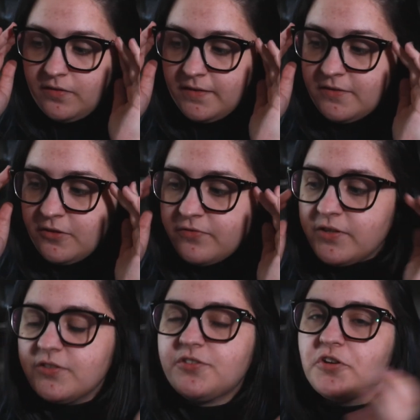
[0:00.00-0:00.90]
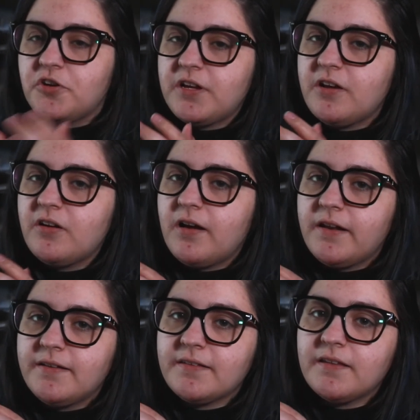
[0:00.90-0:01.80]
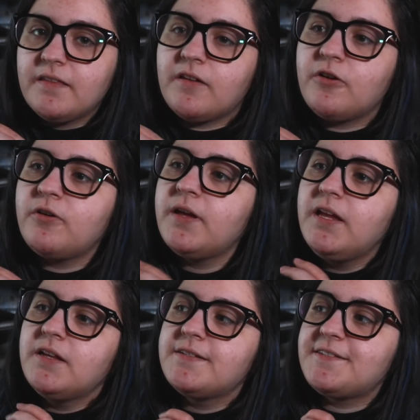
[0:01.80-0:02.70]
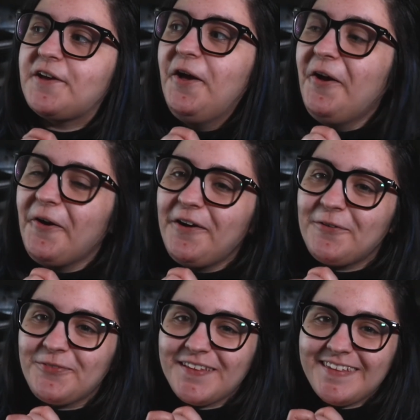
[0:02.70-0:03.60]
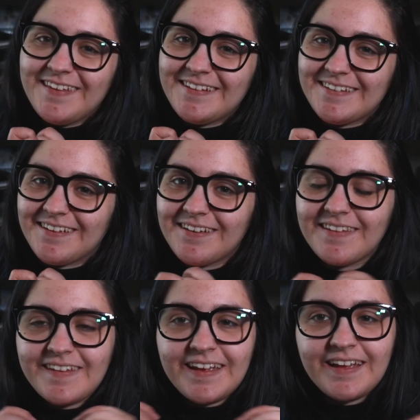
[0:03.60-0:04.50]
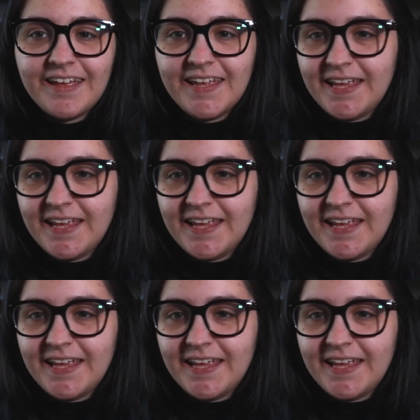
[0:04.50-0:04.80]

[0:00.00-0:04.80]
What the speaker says: These do feel sturdier, honestly, though, so hopefully that's a good thing.